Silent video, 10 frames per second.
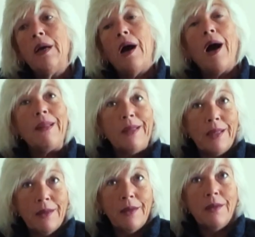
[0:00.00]
And
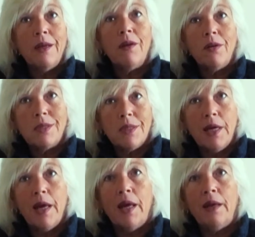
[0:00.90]
then the last
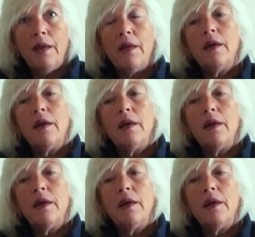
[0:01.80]
10